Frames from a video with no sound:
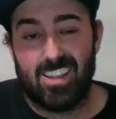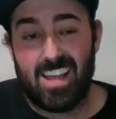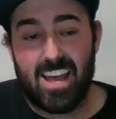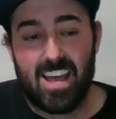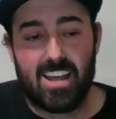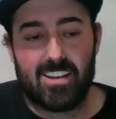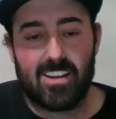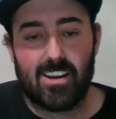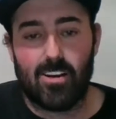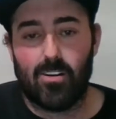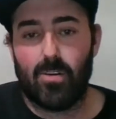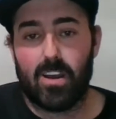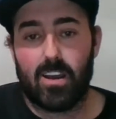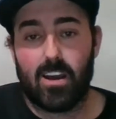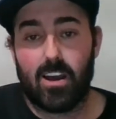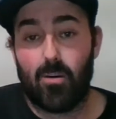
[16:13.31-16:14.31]
land,
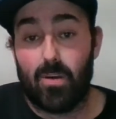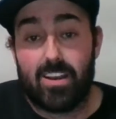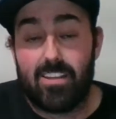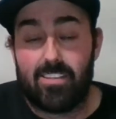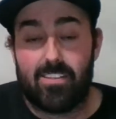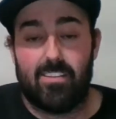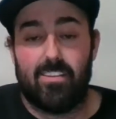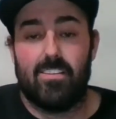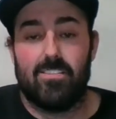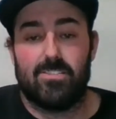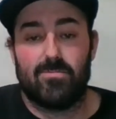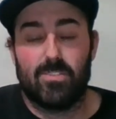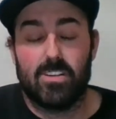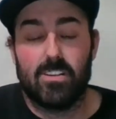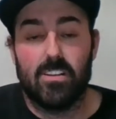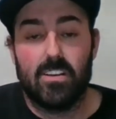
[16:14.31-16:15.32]
how anything
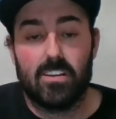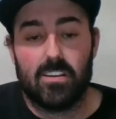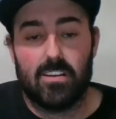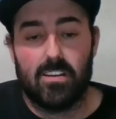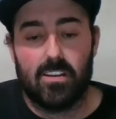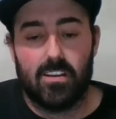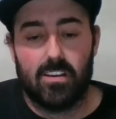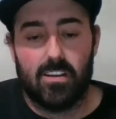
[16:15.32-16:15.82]
is really.